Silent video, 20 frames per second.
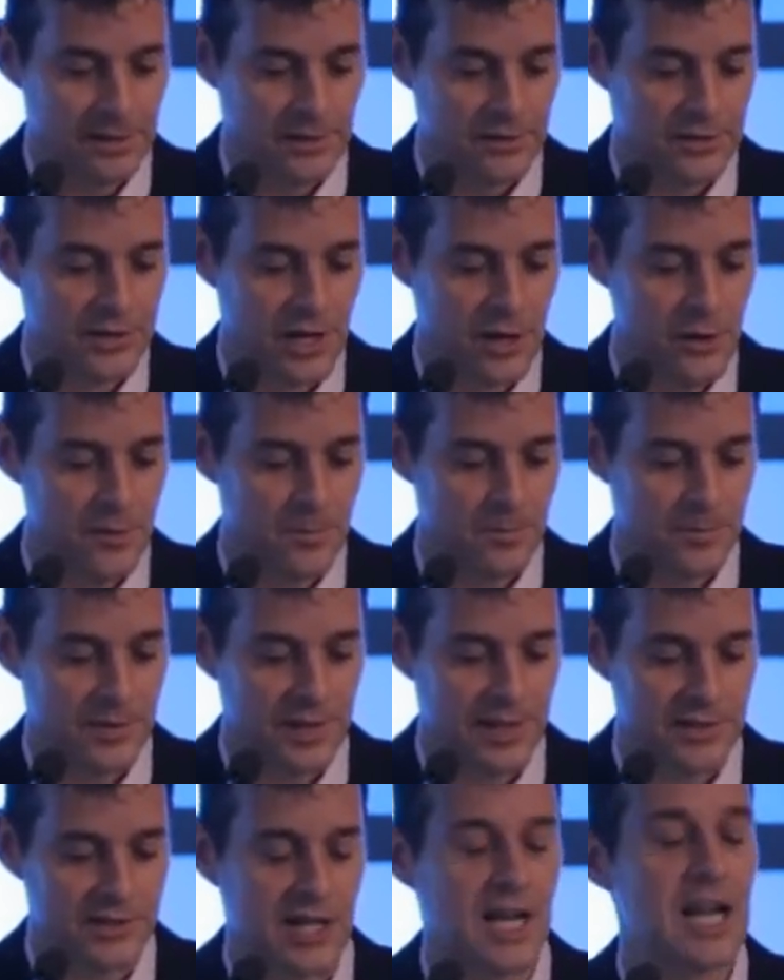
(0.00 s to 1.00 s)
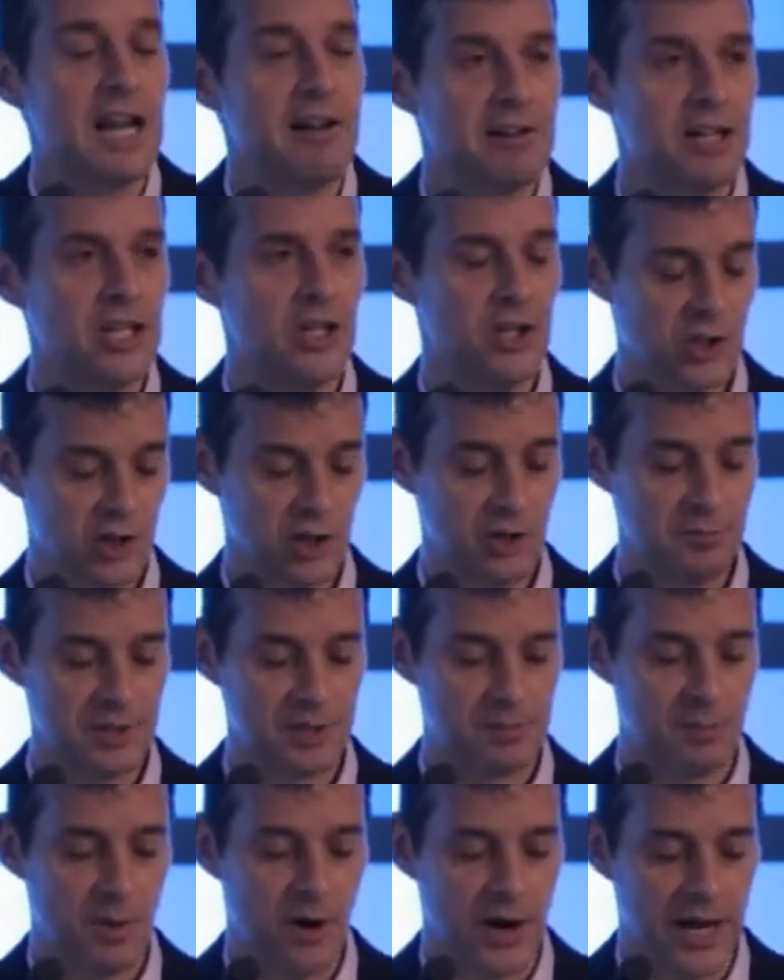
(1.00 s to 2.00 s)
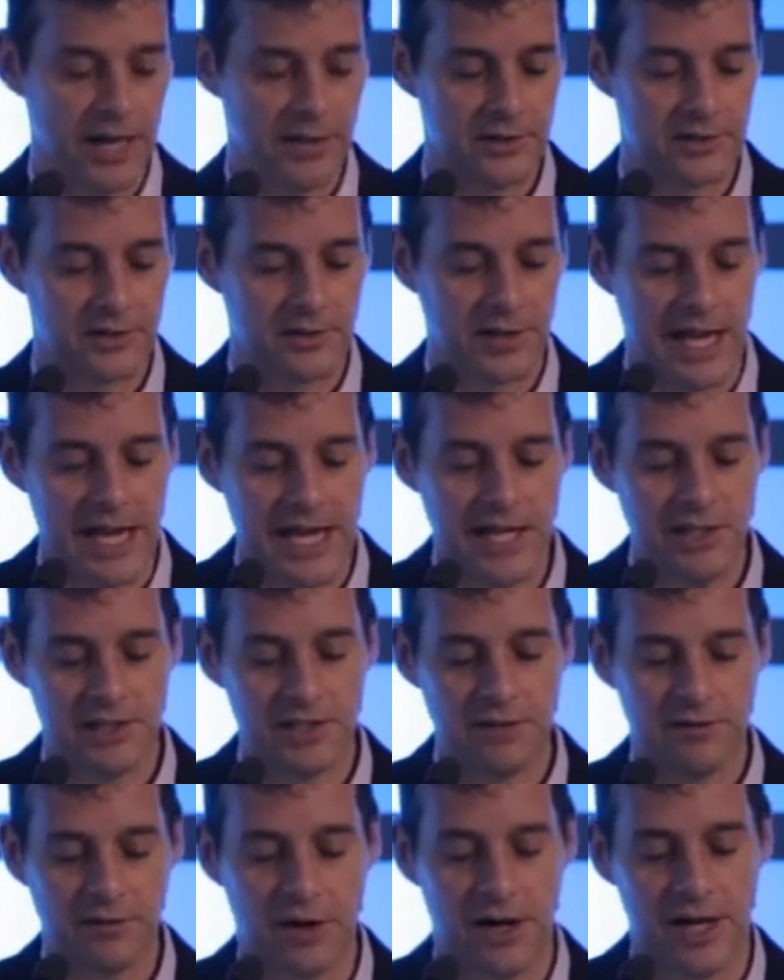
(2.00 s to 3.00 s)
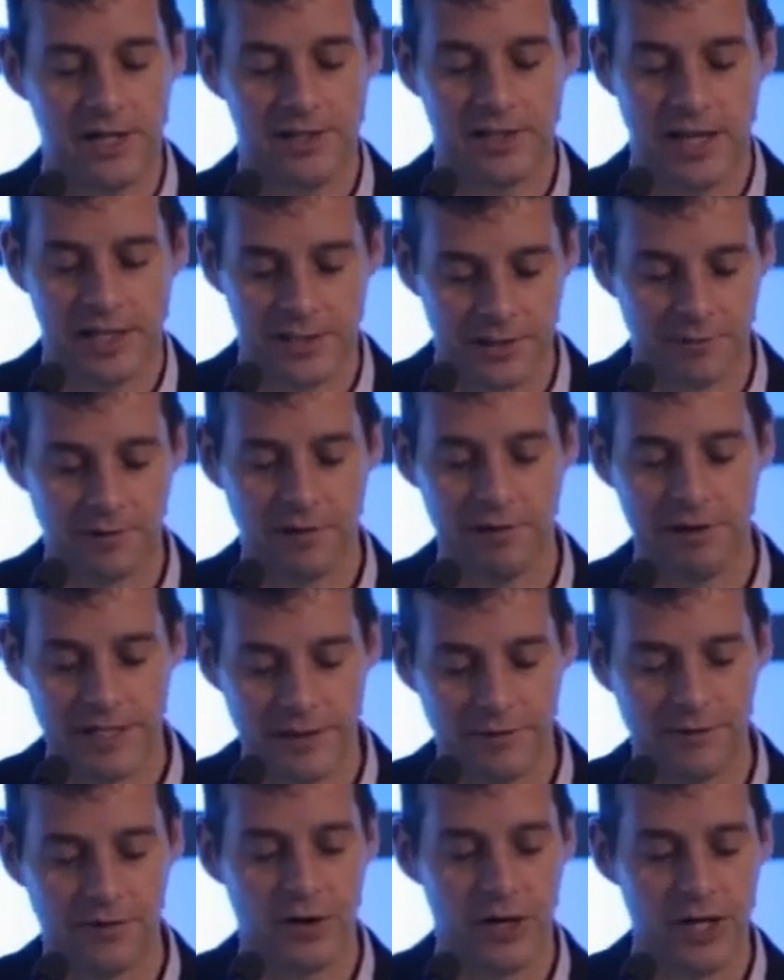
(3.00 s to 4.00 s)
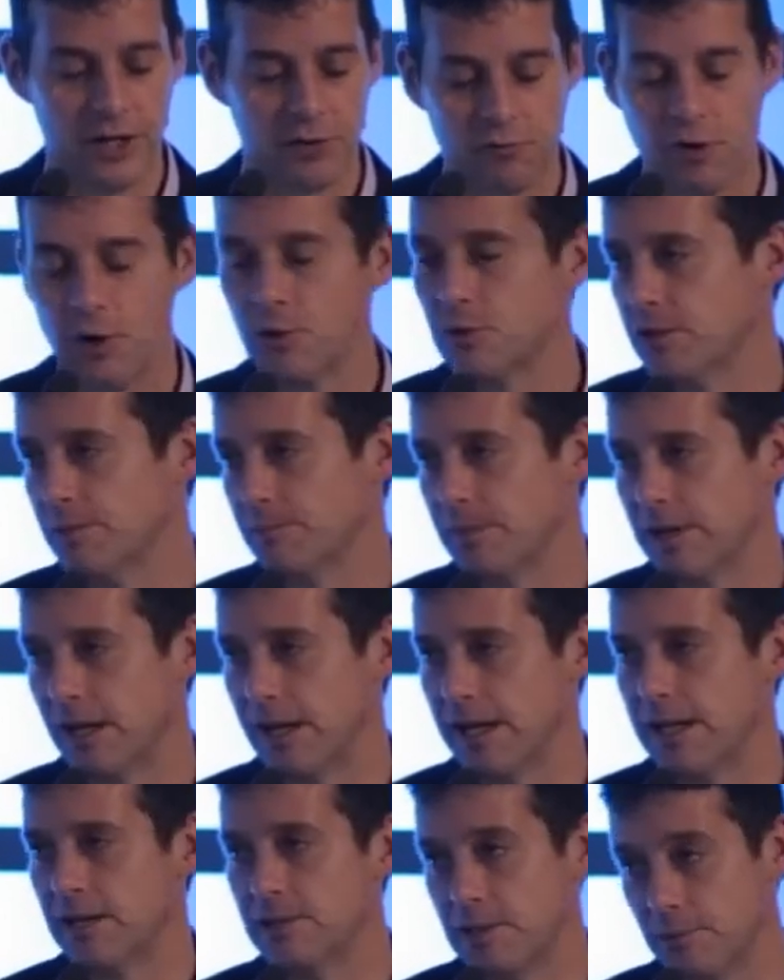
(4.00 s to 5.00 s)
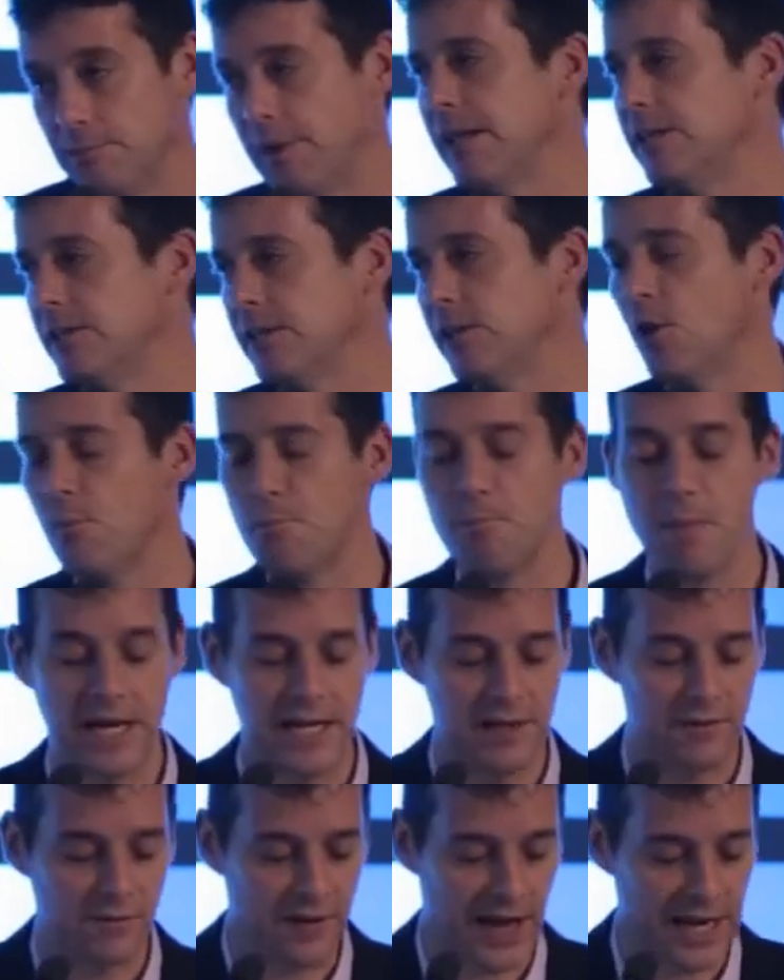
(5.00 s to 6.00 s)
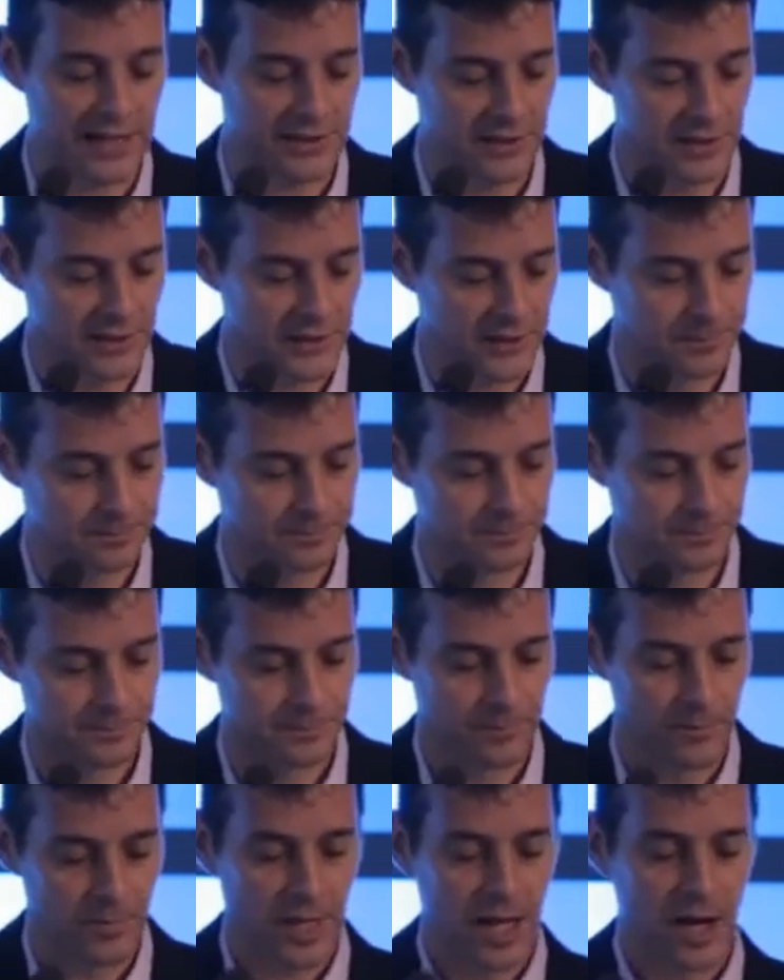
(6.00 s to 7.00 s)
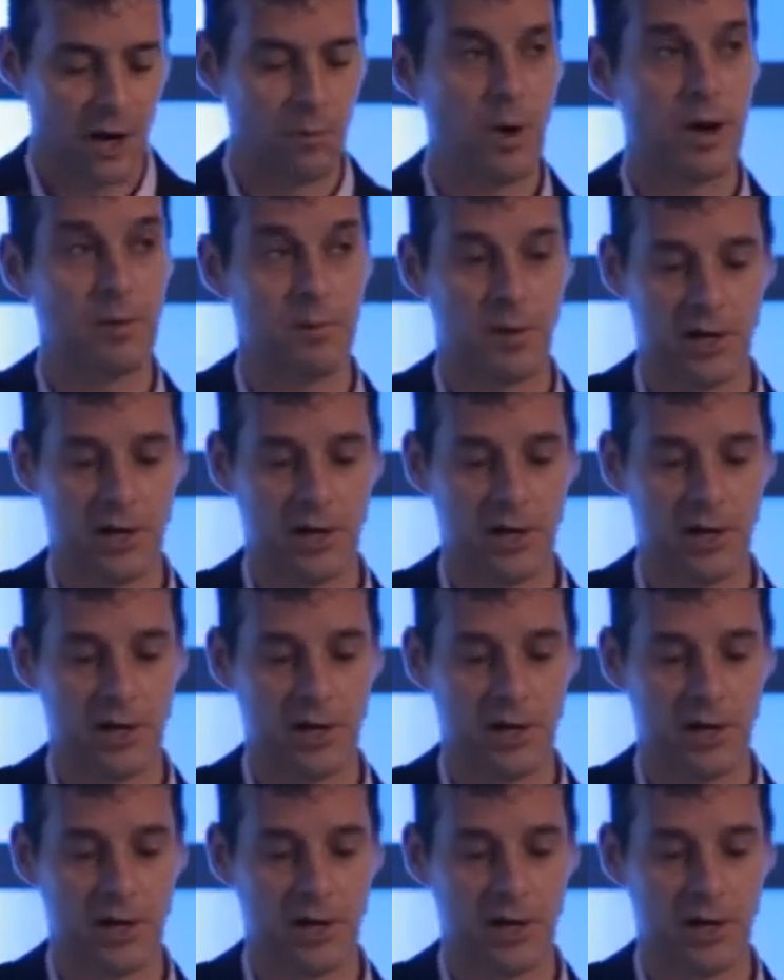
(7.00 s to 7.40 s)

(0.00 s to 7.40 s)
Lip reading: So it's clear in consumers' minds that each device has a very defined role to play, depending on many factors. And one of